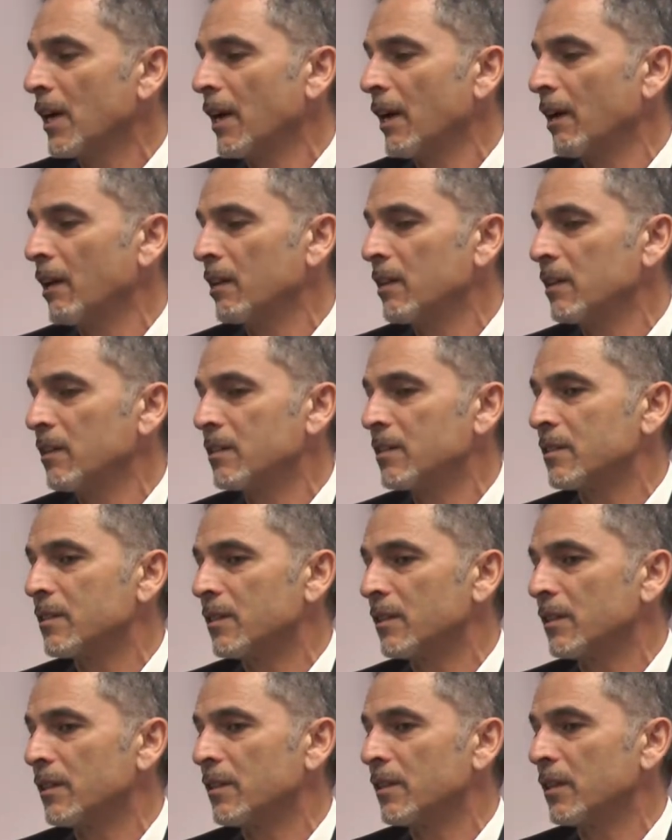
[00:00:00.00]
and
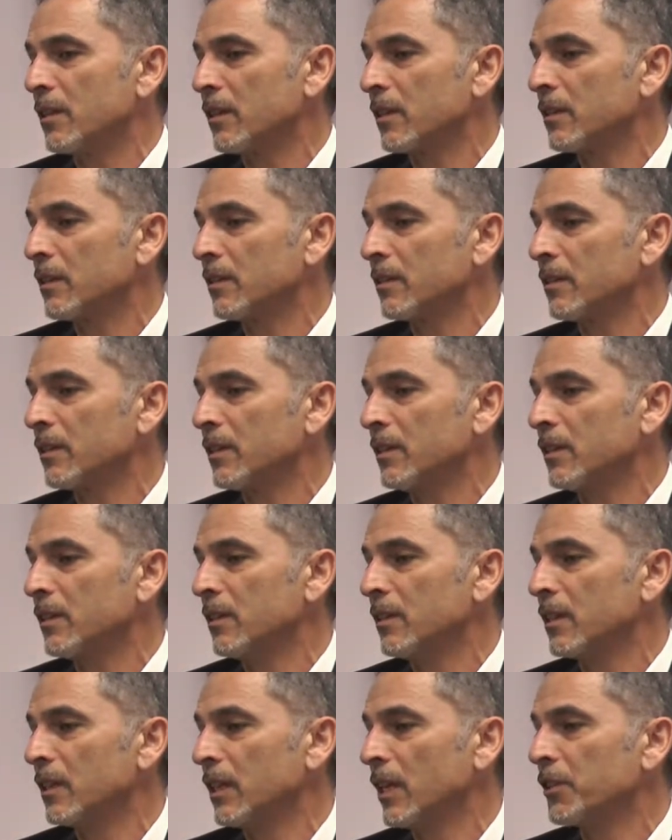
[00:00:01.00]

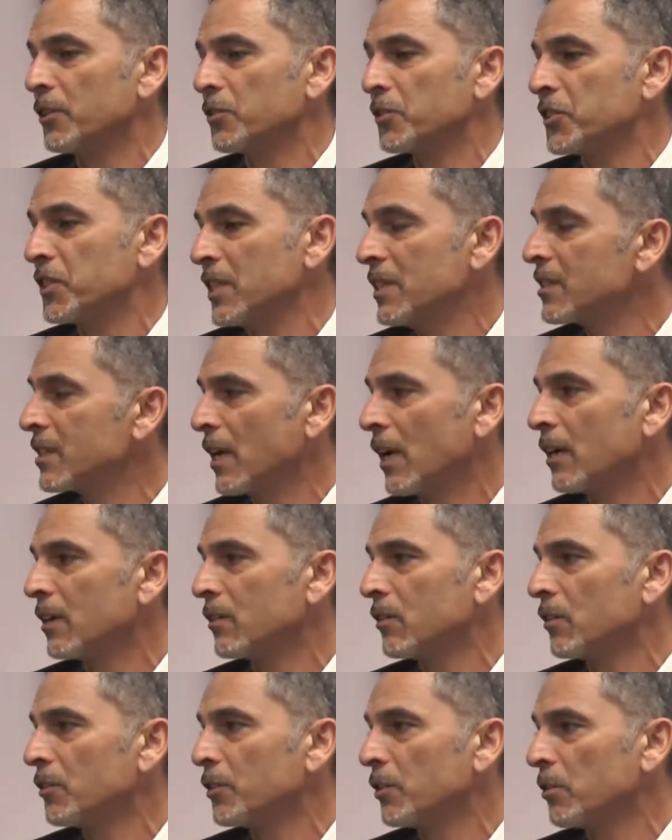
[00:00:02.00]
the lender sees
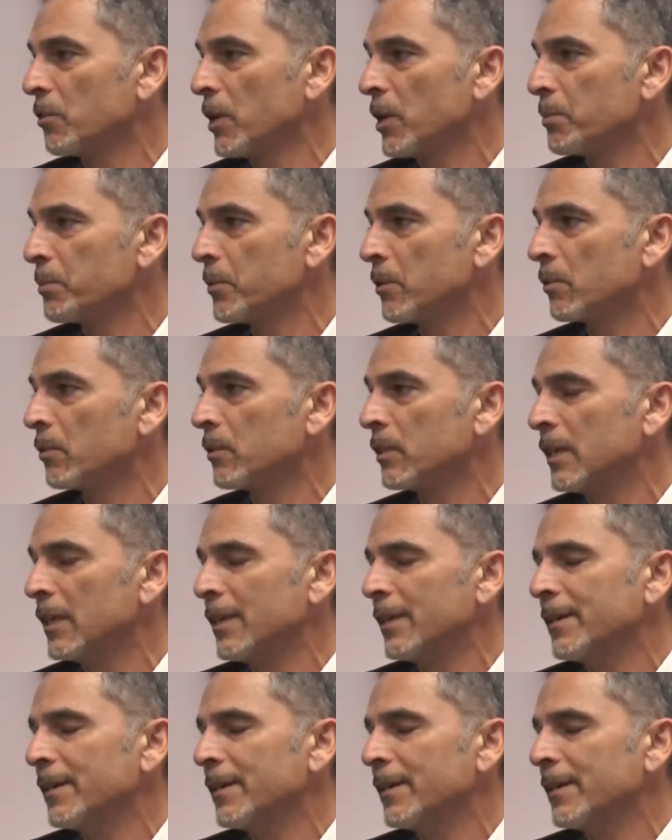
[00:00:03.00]
that on their credit bureau